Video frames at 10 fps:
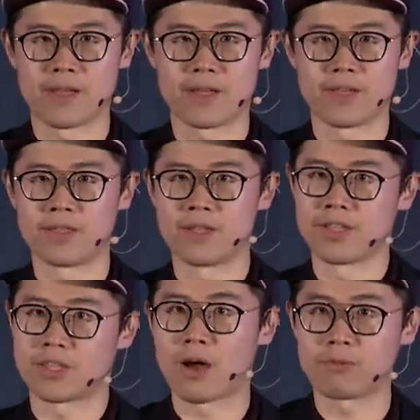in
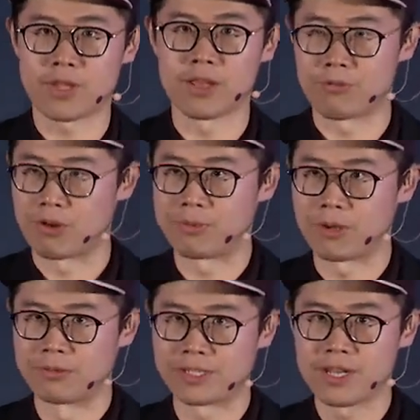the top 10
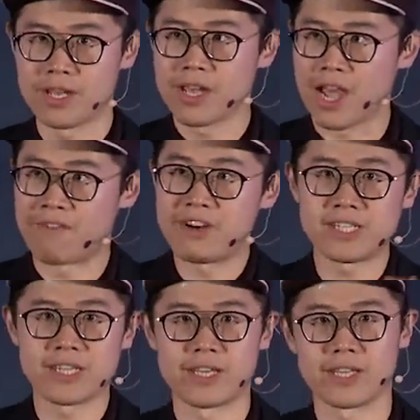cryptos,
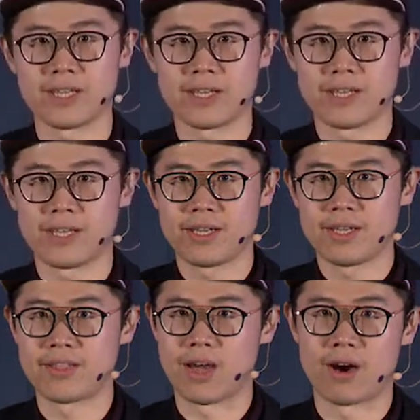everything,
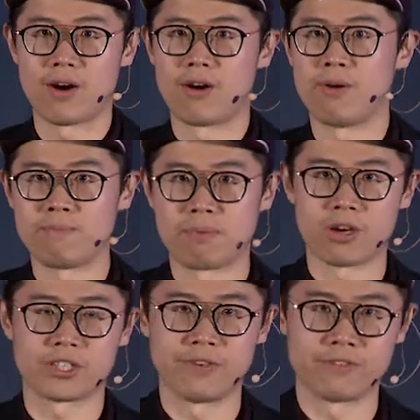they are all
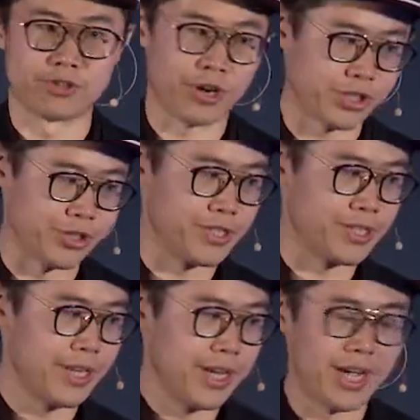blockchain infrastructures.
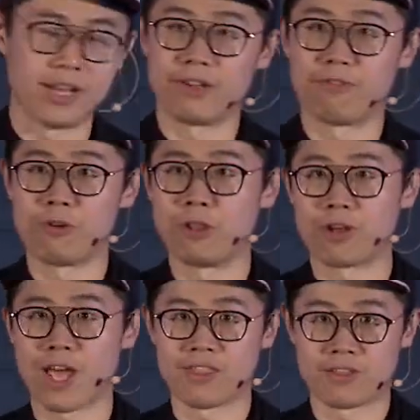And if we
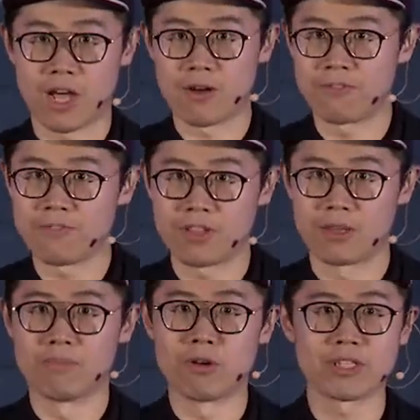look at the top 50,
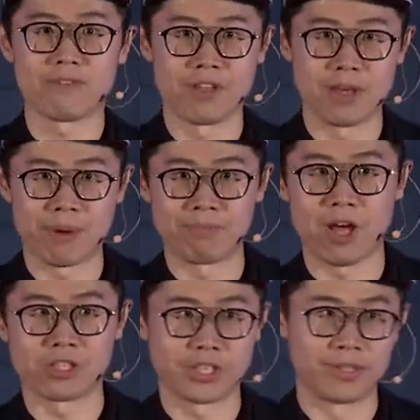most of them are
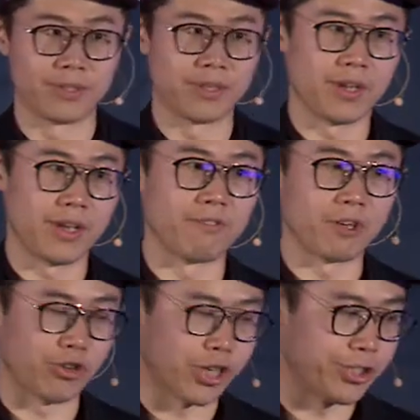blockchain
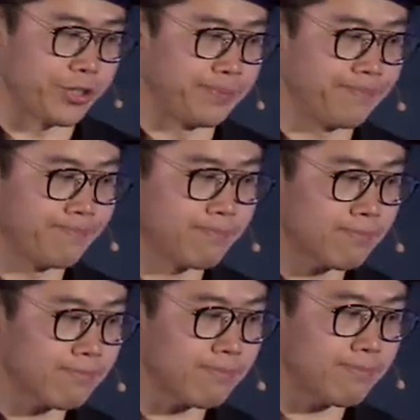infrastructure.
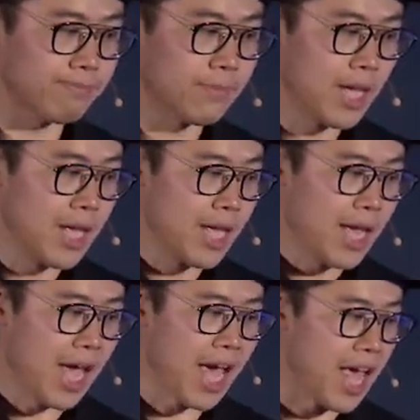
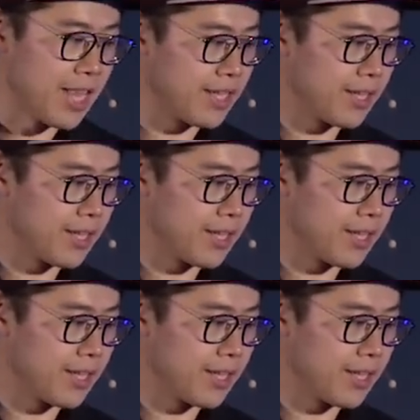And